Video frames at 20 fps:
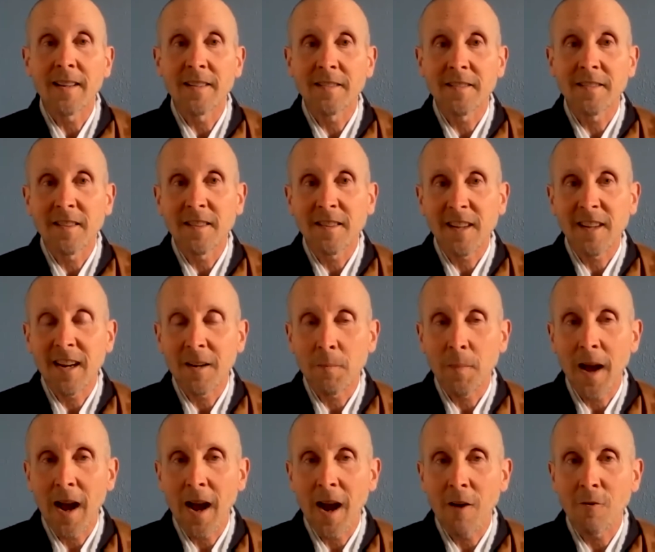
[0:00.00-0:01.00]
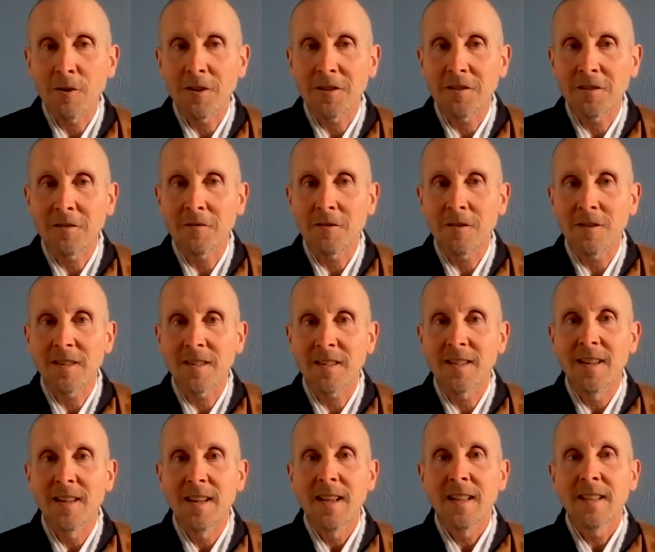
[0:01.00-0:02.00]
is the kind of power
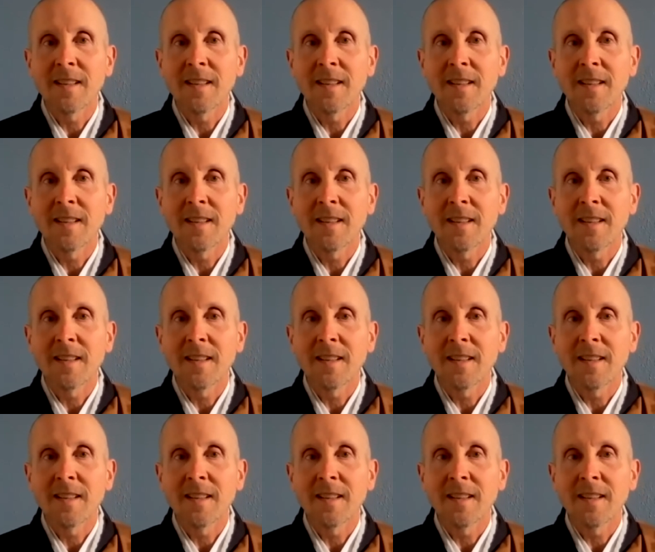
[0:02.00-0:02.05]
source,